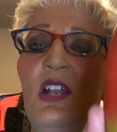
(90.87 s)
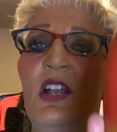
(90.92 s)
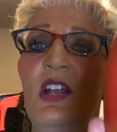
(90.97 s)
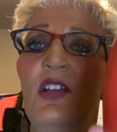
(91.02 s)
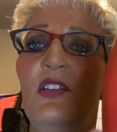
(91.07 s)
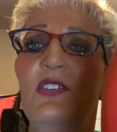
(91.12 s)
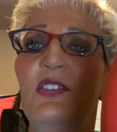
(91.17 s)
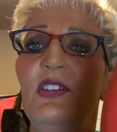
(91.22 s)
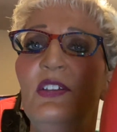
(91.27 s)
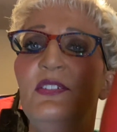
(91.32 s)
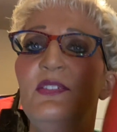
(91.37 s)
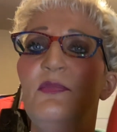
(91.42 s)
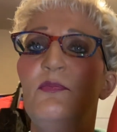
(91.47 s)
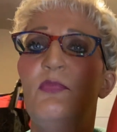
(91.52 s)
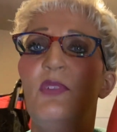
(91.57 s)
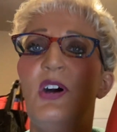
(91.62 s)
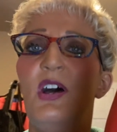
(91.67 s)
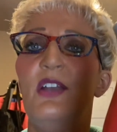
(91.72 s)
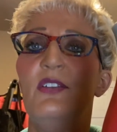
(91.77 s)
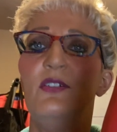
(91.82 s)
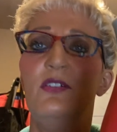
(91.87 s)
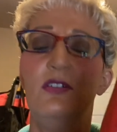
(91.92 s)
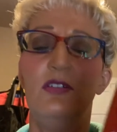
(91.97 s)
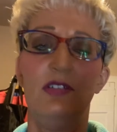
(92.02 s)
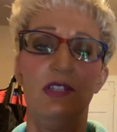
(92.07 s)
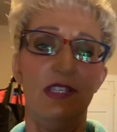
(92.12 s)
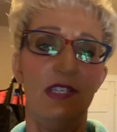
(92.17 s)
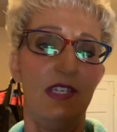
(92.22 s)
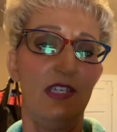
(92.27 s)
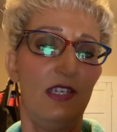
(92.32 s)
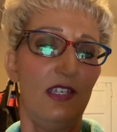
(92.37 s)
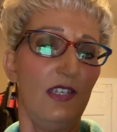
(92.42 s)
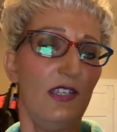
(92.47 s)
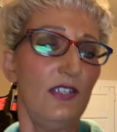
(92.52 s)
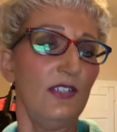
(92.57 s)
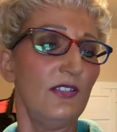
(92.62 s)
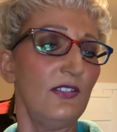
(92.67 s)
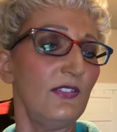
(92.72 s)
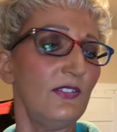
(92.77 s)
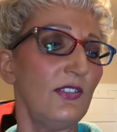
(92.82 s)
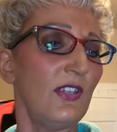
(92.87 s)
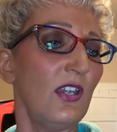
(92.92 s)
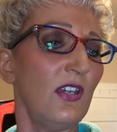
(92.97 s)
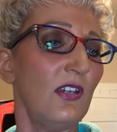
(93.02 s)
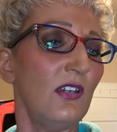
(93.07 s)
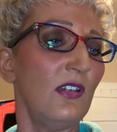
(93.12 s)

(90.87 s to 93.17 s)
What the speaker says: this bottle is